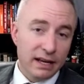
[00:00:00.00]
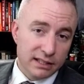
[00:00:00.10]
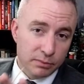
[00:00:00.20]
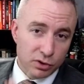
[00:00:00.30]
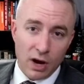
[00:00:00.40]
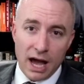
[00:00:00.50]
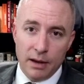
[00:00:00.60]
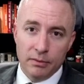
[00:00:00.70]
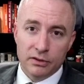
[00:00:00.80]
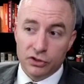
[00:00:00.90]
subscribe
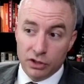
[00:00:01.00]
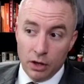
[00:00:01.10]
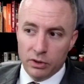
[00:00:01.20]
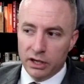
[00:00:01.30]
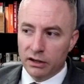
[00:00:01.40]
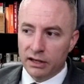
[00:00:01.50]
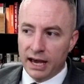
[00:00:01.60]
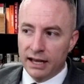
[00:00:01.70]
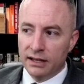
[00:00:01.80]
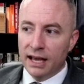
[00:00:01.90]
to Stone here,
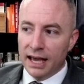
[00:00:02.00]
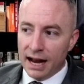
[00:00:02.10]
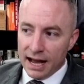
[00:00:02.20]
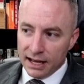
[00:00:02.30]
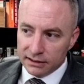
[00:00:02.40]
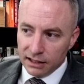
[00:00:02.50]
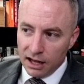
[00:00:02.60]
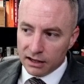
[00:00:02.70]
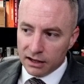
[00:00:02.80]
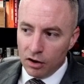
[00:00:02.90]
okay, and I
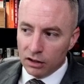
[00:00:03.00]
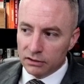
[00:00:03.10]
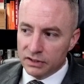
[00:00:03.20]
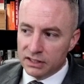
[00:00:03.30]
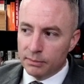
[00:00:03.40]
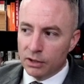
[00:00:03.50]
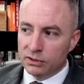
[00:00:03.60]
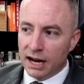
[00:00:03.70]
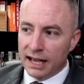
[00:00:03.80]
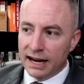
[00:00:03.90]
unlock all of these emotes
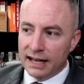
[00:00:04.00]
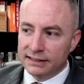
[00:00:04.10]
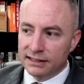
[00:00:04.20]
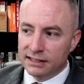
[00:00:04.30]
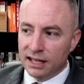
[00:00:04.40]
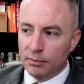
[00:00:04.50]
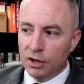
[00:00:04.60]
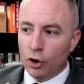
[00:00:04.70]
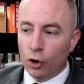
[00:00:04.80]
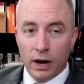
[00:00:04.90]
and I get access to them,
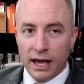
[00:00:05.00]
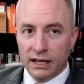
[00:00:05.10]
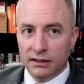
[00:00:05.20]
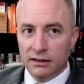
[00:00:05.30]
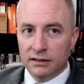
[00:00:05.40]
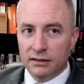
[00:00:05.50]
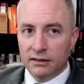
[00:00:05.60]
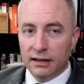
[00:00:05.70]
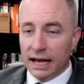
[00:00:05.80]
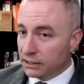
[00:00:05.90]
hooray.
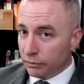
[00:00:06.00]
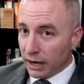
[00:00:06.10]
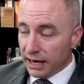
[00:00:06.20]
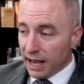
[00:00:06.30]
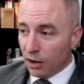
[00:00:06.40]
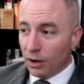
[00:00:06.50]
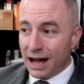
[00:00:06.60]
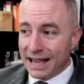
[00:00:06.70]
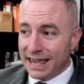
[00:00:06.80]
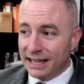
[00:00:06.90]
As of right now,
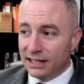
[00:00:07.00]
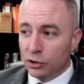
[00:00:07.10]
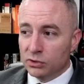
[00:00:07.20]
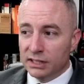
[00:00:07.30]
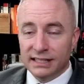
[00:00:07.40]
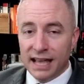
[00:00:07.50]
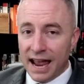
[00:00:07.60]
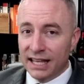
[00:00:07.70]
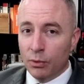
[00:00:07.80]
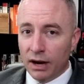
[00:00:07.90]
I can't use these
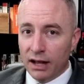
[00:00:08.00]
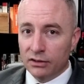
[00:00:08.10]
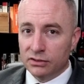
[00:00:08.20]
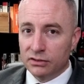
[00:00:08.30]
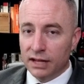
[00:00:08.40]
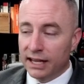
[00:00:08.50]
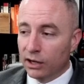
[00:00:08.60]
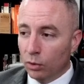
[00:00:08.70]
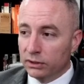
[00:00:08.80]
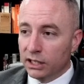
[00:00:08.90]
anywhere else. I can
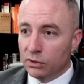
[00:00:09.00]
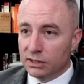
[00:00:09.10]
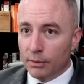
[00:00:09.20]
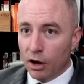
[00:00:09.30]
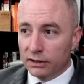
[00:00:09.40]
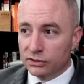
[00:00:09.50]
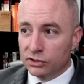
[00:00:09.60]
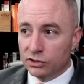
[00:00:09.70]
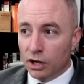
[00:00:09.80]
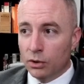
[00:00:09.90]
only use them on
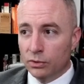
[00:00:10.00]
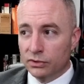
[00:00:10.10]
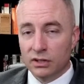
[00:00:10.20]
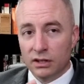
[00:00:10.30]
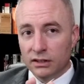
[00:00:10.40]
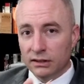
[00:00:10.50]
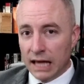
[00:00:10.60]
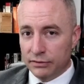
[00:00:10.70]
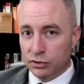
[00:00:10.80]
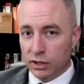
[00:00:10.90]
Stone's
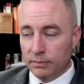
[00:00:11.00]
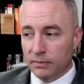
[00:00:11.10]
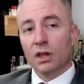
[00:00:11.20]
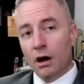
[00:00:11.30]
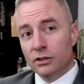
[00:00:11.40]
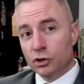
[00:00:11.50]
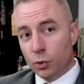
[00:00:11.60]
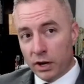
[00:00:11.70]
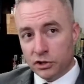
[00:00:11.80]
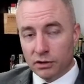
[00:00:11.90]
live stream. On
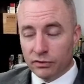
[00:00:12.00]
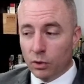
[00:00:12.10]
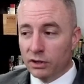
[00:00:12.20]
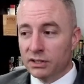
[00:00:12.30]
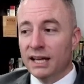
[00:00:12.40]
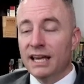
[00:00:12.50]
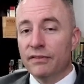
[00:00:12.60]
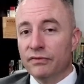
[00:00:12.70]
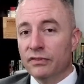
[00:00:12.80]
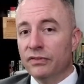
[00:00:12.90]
Twitch, of course, if
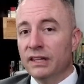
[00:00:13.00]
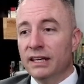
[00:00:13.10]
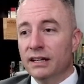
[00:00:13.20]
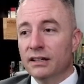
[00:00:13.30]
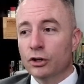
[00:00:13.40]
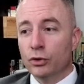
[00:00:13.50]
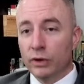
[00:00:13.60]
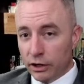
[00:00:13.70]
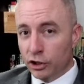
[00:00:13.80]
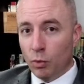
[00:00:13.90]
the
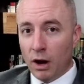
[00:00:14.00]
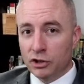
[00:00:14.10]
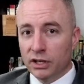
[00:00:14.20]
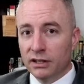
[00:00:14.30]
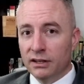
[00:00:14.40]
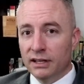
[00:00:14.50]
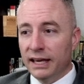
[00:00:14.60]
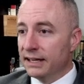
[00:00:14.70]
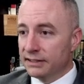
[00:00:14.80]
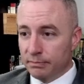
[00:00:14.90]
creator you're watching
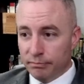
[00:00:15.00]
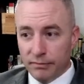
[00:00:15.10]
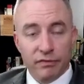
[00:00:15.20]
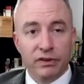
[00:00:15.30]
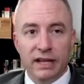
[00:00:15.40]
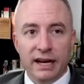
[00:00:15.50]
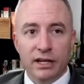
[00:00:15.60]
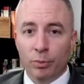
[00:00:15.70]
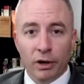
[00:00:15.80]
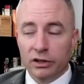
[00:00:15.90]
is affiliated
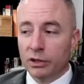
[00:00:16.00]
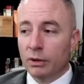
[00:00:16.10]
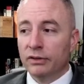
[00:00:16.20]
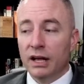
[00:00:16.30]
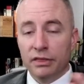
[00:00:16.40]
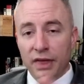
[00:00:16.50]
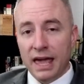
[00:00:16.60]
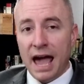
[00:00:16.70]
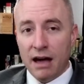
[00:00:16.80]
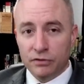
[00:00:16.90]
or partnered or whatever, and they
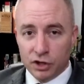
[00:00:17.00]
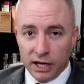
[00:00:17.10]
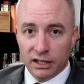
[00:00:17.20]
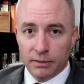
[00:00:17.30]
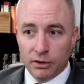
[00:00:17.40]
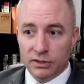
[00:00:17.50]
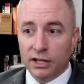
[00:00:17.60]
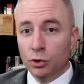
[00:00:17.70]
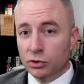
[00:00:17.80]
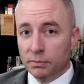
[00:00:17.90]
have channel emotes and
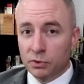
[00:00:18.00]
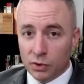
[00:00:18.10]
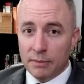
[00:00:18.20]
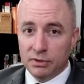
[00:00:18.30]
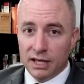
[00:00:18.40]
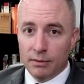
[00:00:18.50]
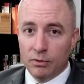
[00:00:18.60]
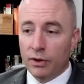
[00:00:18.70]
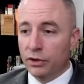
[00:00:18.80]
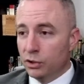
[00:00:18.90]
you subscribe to them,
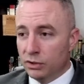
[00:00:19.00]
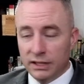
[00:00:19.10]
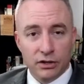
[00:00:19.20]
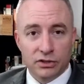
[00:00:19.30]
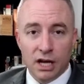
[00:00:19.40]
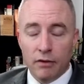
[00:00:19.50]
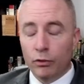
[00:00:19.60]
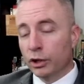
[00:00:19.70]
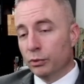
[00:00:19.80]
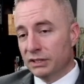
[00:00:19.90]
whether you did that yourself or
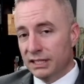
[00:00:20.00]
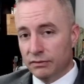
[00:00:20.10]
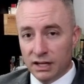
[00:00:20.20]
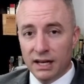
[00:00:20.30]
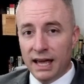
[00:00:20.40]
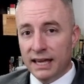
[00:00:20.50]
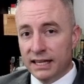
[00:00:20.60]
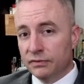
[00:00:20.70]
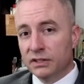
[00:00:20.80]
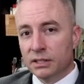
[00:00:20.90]
you received a
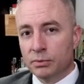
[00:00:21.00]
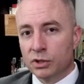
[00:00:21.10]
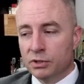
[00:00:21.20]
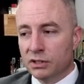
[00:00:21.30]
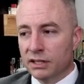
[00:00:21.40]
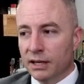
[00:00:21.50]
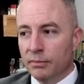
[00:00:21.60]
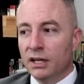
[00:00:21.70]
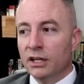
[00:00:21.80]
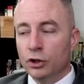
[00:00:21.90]
gifted subscription to them,
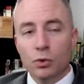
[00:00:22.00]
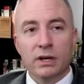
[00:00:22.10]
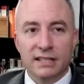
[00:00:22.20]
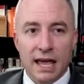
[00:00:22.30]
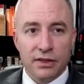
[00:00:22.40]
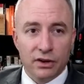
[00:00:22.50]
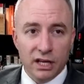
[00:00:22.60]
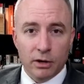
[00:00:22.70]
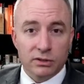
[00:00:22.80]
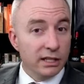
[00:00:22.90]
you can take their
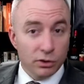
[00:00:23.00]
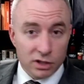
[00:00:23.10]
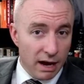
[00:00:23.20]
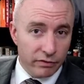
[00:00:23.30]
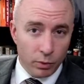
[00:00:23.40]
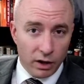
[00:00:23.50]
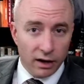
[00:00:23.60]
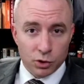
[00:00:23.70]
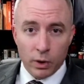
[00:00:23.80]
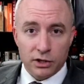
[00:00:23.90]
emotes and use them everywhere
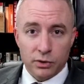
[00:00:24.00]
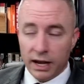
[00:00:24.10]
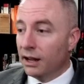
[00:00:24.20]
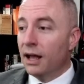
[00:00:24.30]
on Twitch, right?